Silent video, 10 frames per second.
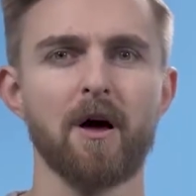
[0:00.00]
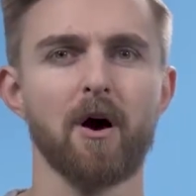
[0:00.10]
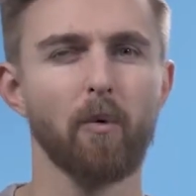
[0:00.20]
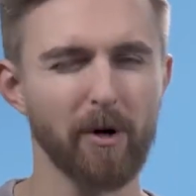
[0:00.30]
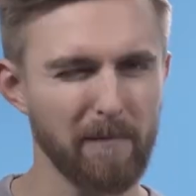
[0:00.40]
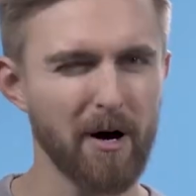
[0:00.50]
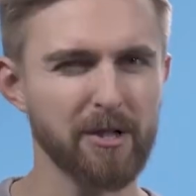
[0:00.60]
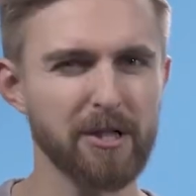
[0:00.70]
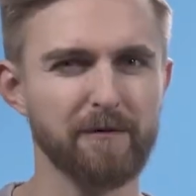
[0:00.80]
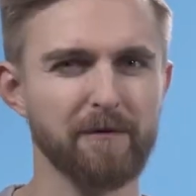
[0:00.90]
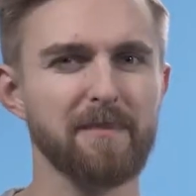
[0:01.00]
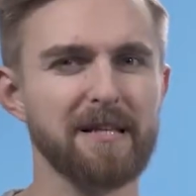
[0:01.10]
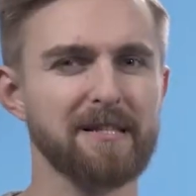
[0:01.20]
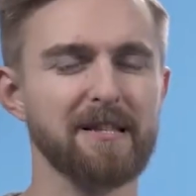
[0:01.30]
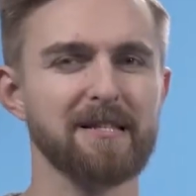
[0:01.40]
What emerges from this
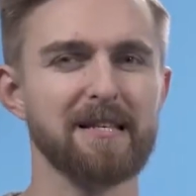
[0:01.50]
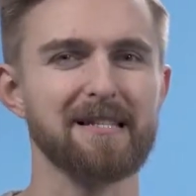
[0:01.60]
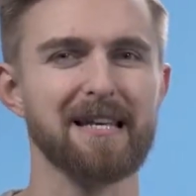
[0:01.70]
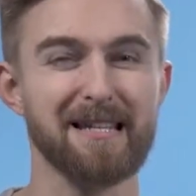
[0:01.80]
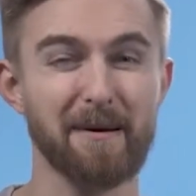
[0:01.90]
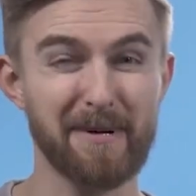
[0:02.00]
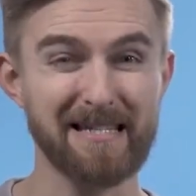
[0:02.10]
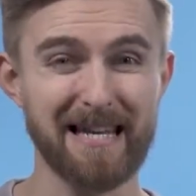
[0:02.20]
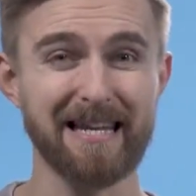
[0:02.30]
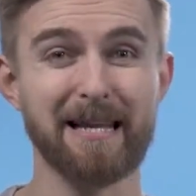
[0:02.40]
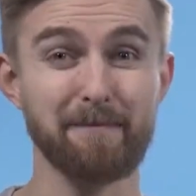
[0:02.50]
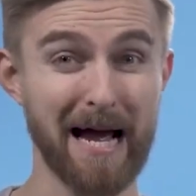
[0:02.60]
synthesis is a particularly